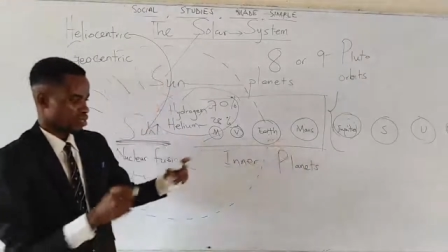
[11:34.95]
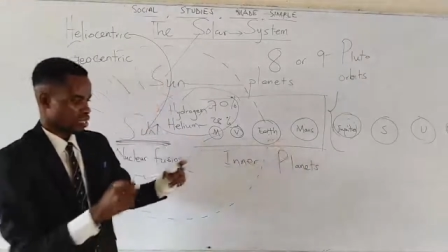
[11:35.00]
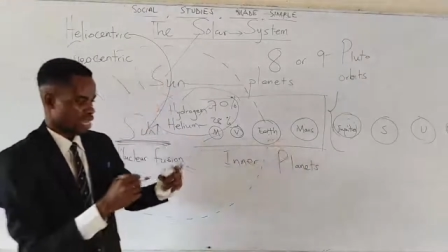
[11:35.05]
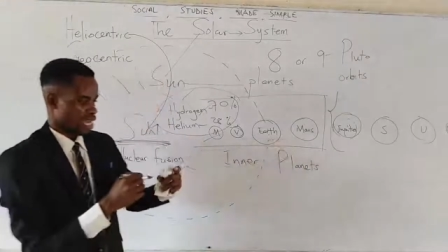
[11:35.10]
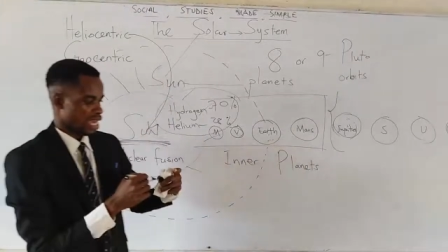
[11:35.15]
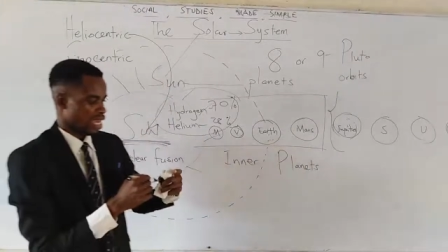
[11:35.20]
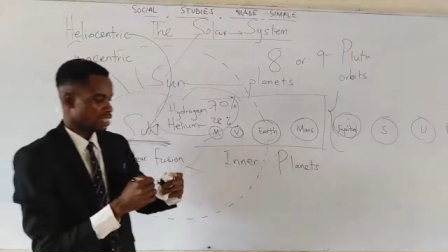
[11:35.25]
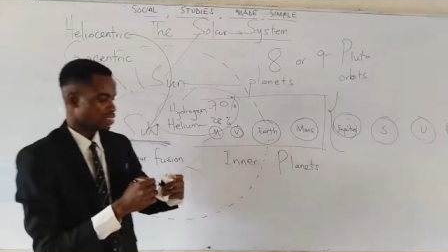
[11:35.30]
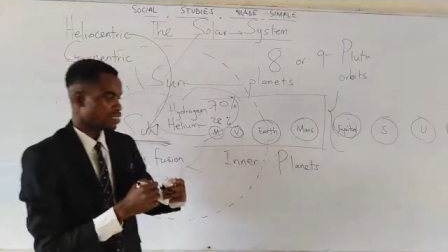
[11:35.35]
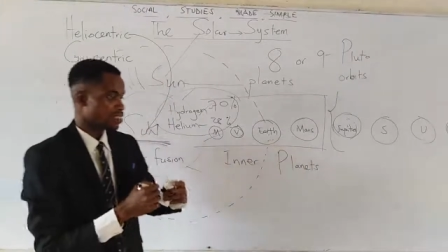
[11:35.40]

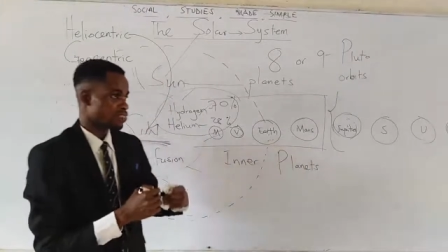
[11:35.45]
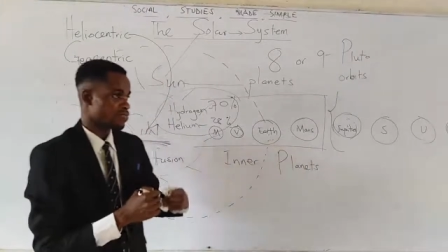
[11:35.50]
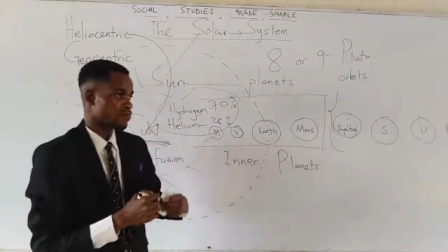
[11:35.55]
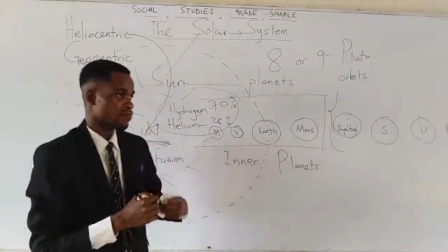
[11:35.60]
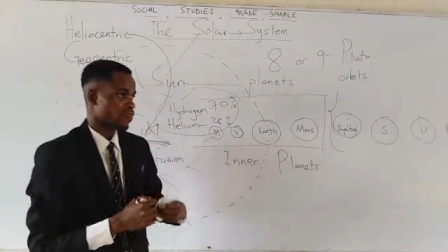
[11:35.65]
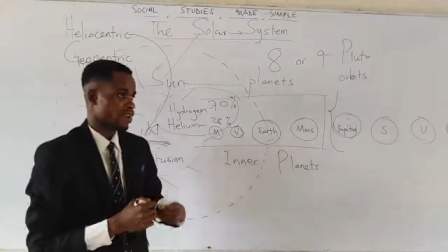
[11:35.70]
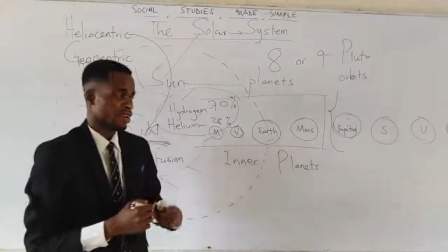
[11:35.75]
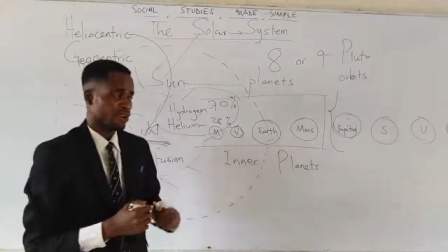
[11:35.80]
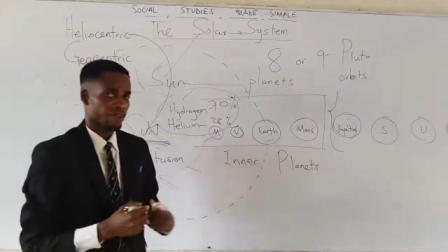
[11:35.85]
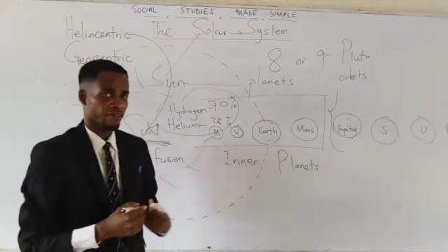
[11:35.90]
the Earth
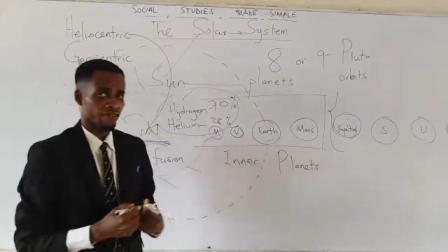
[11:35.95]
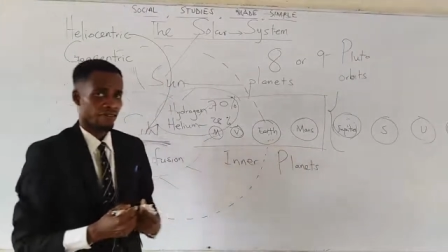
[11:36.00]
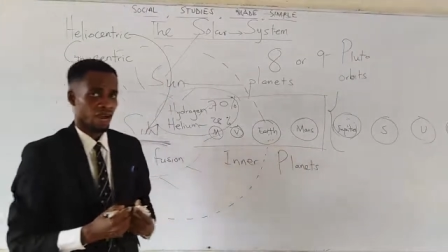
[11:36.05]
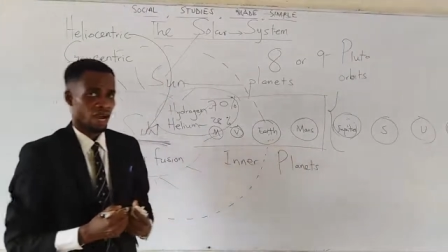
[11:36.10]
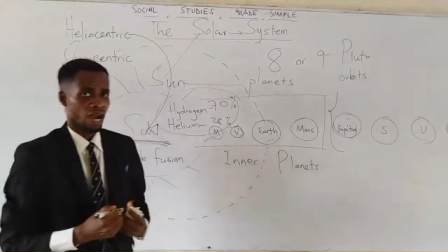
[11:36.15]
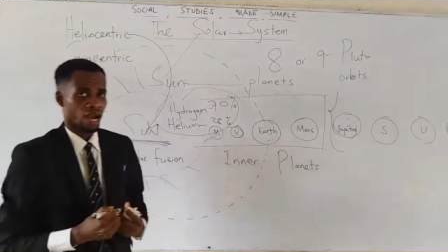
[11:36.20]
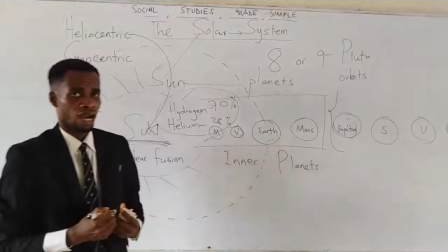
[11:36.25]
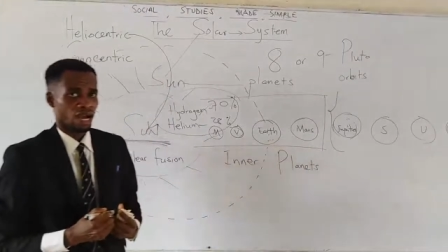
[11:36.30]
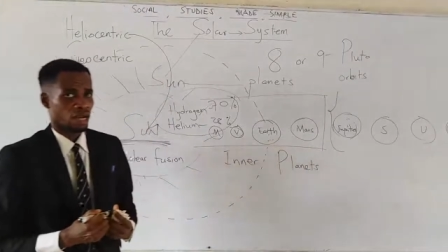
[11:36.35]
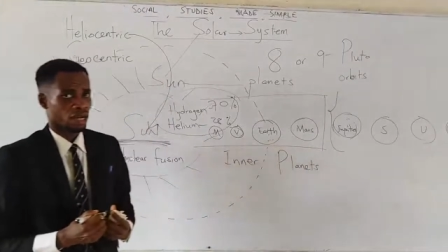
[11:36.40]
is very
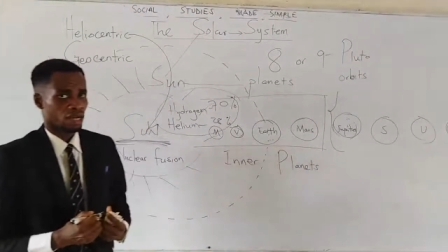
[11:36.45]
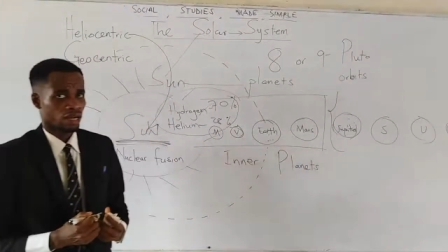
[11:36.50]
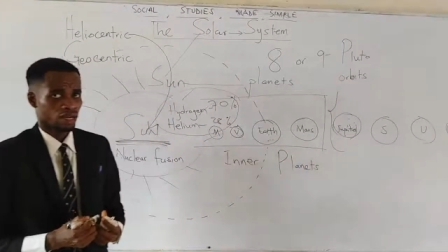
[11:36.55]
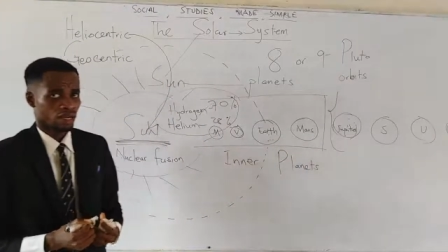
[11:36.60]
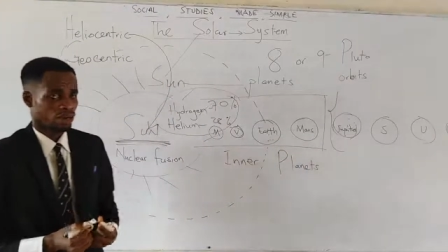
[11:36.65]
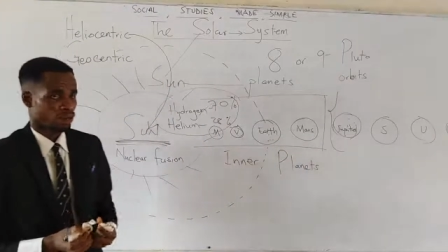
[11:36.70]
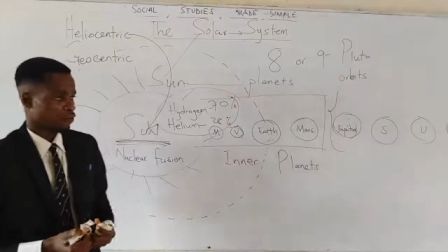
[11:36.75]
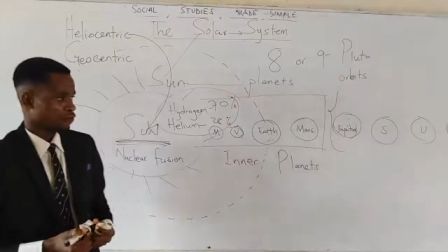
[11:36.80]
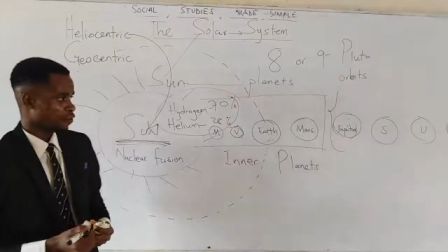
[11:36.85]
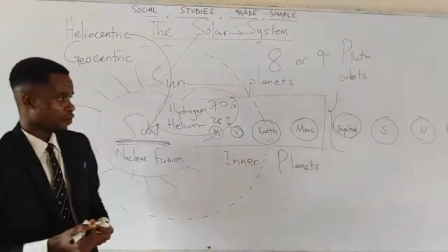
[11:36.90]
far
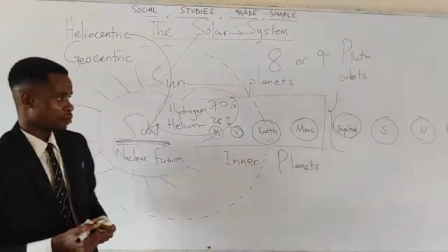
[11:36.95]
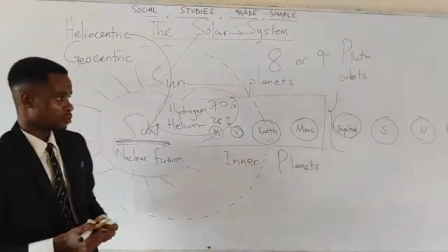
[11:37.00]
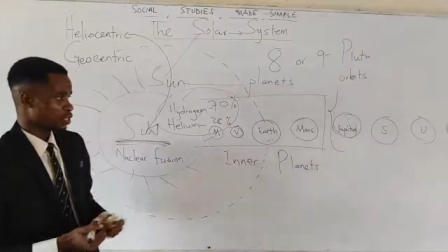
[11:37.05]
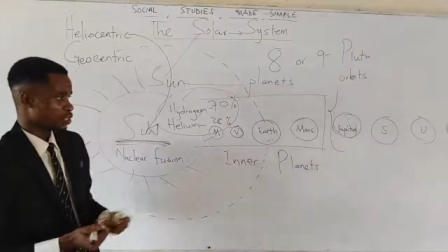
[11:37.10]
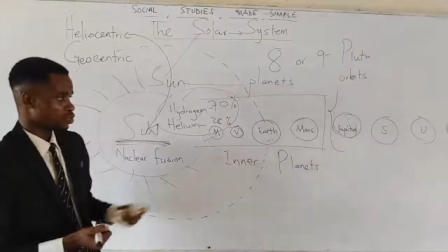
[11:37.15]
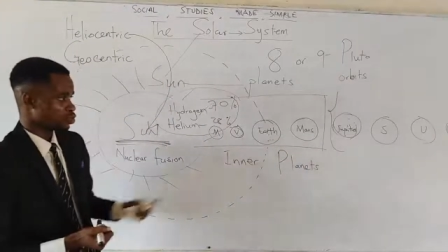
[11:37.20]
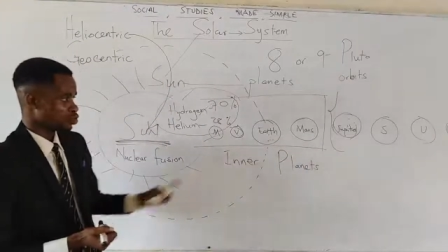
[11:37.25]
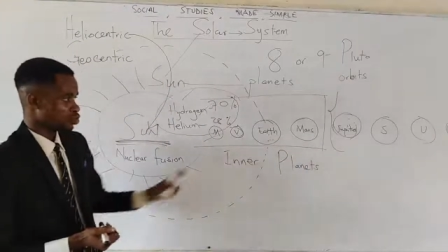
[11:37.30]
from it.